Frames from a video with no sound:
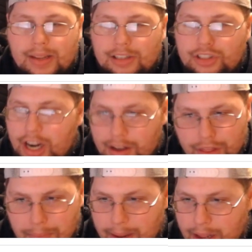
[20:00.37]

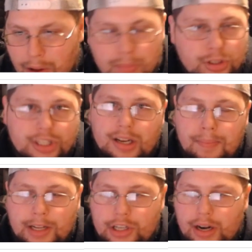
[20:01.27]
Jonathan Mingo, I'm just going to
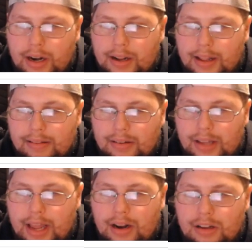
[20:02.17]
mention it against
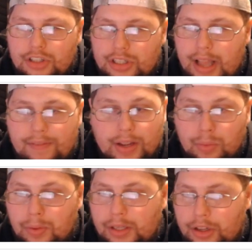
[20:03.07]
Atlanta, just having a
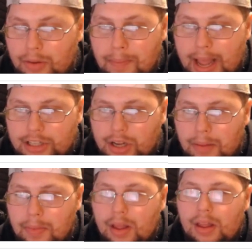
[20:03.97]
really good
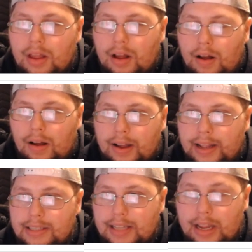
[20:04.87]
matchup
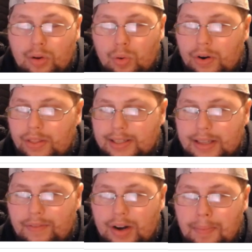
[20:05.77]
against a corner that's
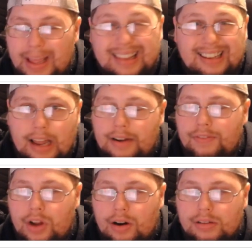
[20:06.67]
given up a lot of
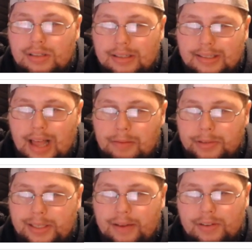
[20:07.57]
yards to slot
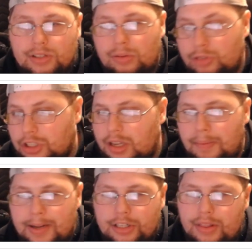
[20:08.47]
receivers. So I'm just going to
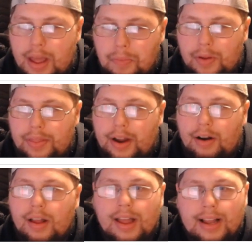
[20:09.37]
mention that one there.